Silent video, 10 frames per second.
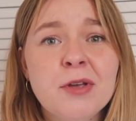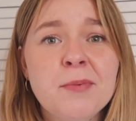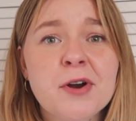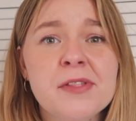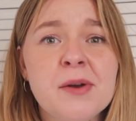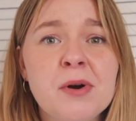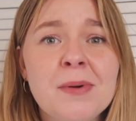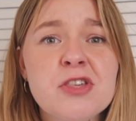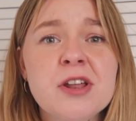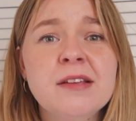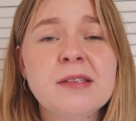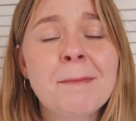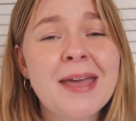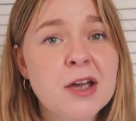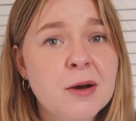beauty product that I want to mention is a
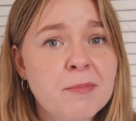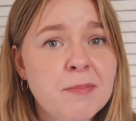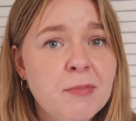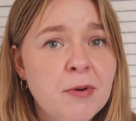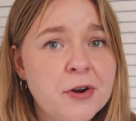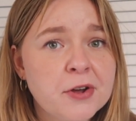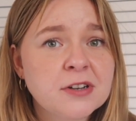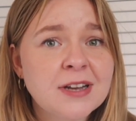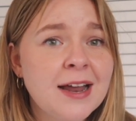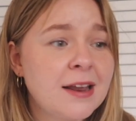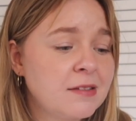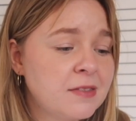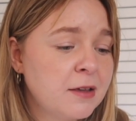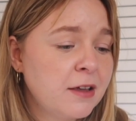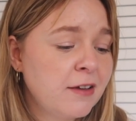makeup product, and it's
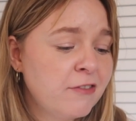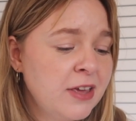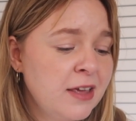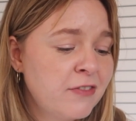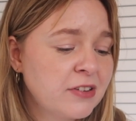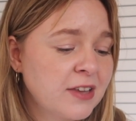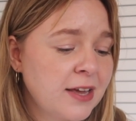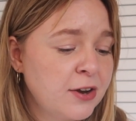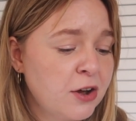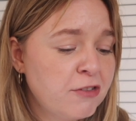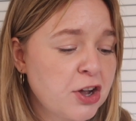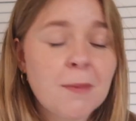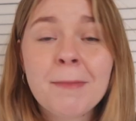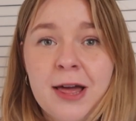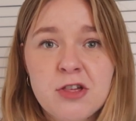the Vive Skin Nova
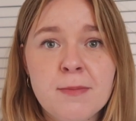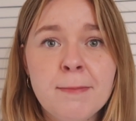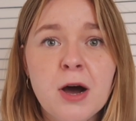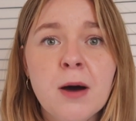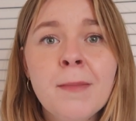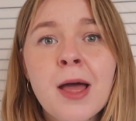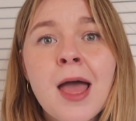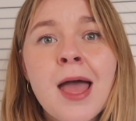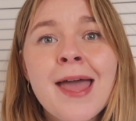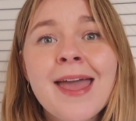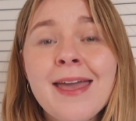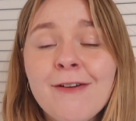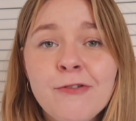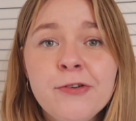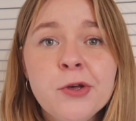Complexion Balm.
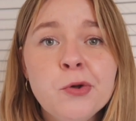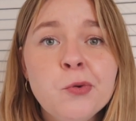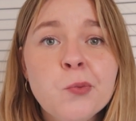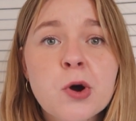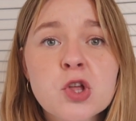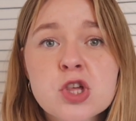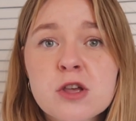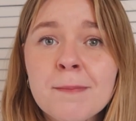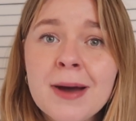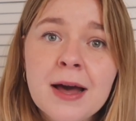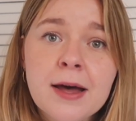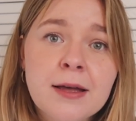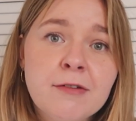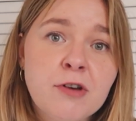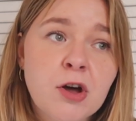If you watched
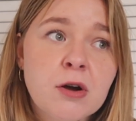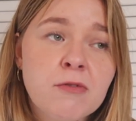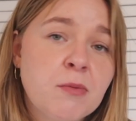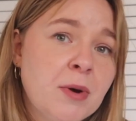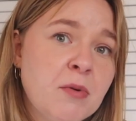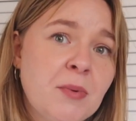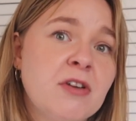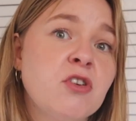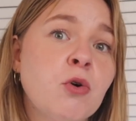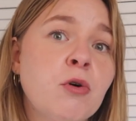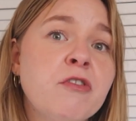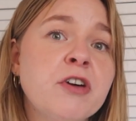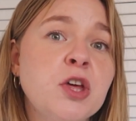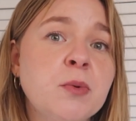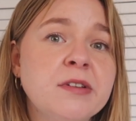my vlog from when we went to
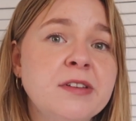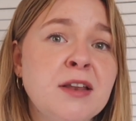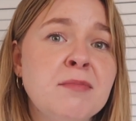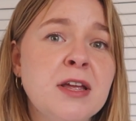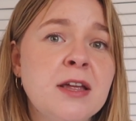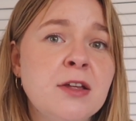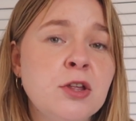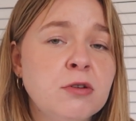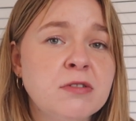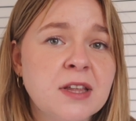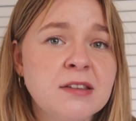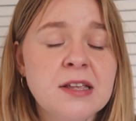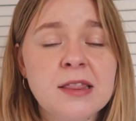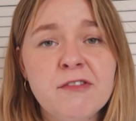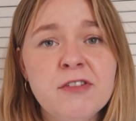Norfolk, you would have seen me use this
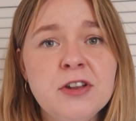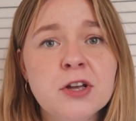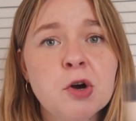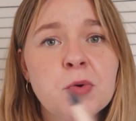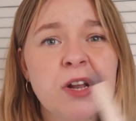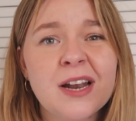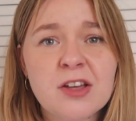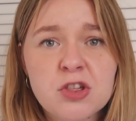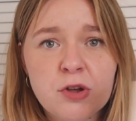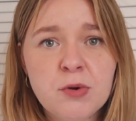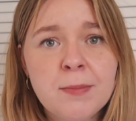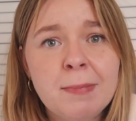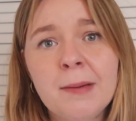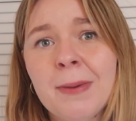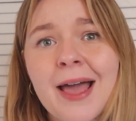in that video and like show you
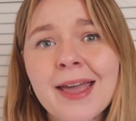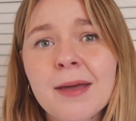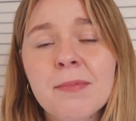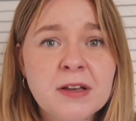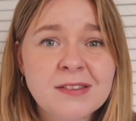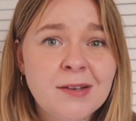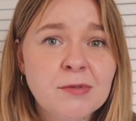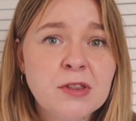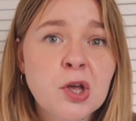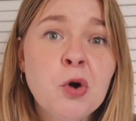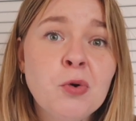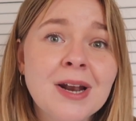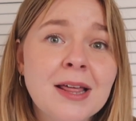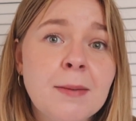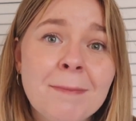me applying it, because it was the
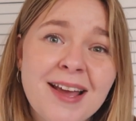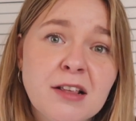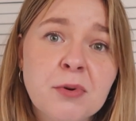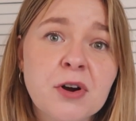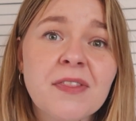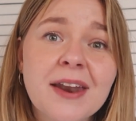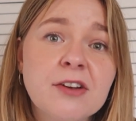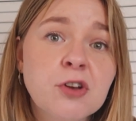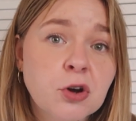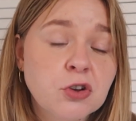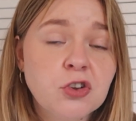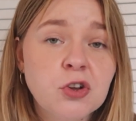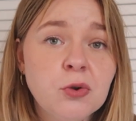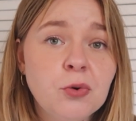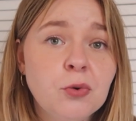only base product that I took
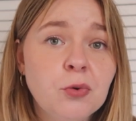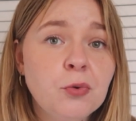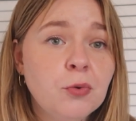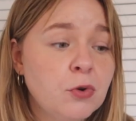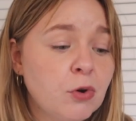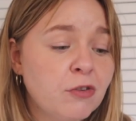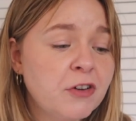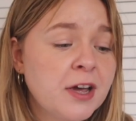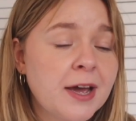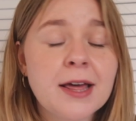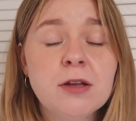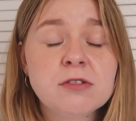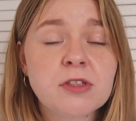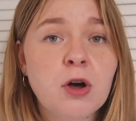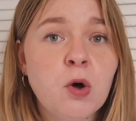to Norfolk and I
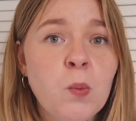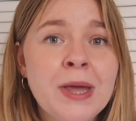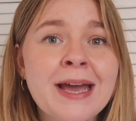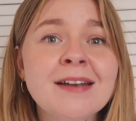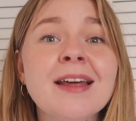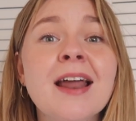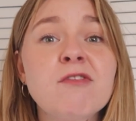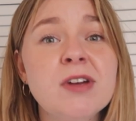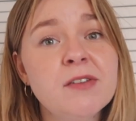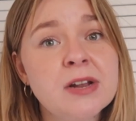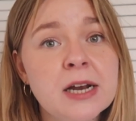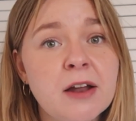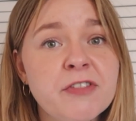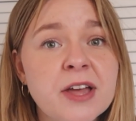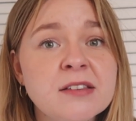used it the whole weekend, and I really
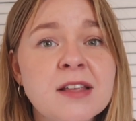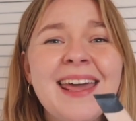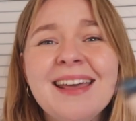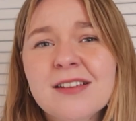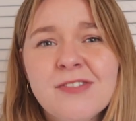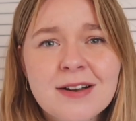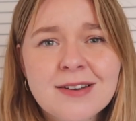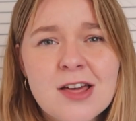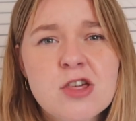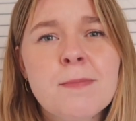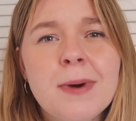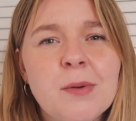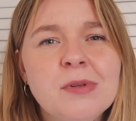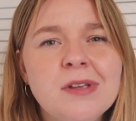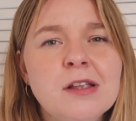love this. It is a foundation, but
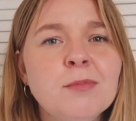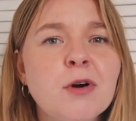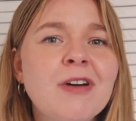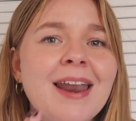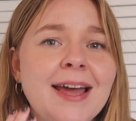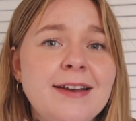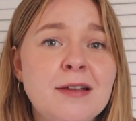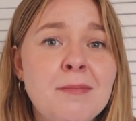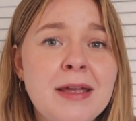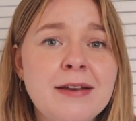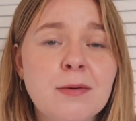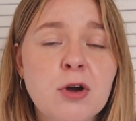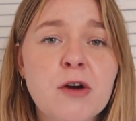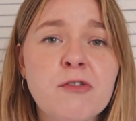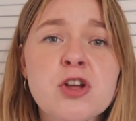I would say it's more of a light to
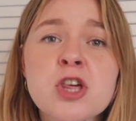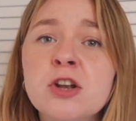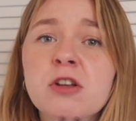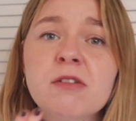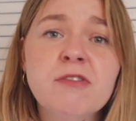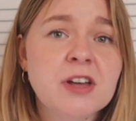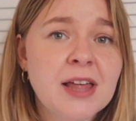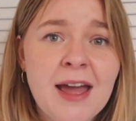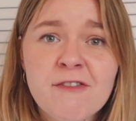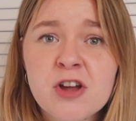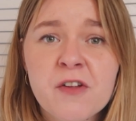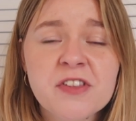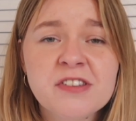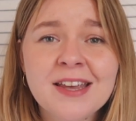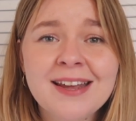medium coverage. It doesn't feel heavy on
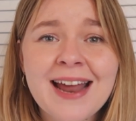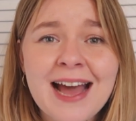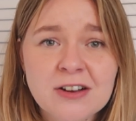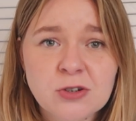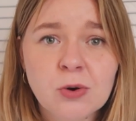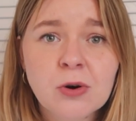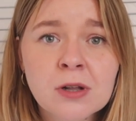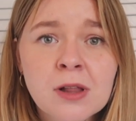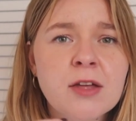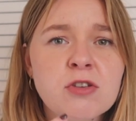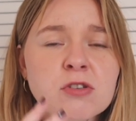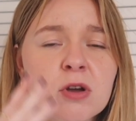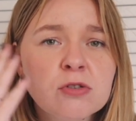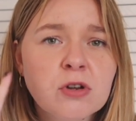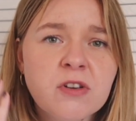the skin at all. It just
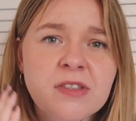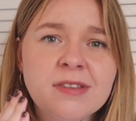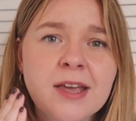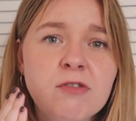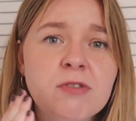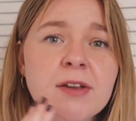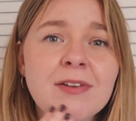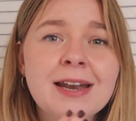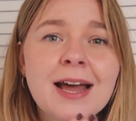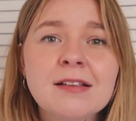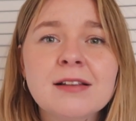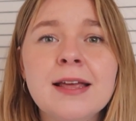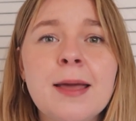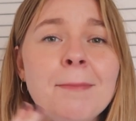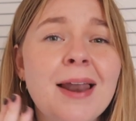goes onto the skin really
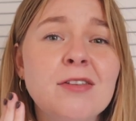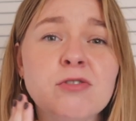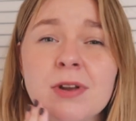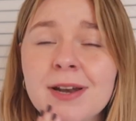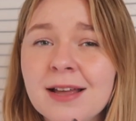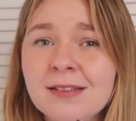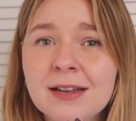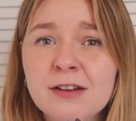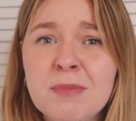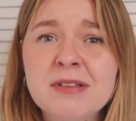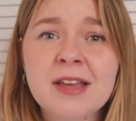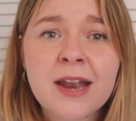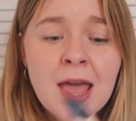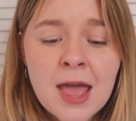nicely. It blends really nicely into my skin.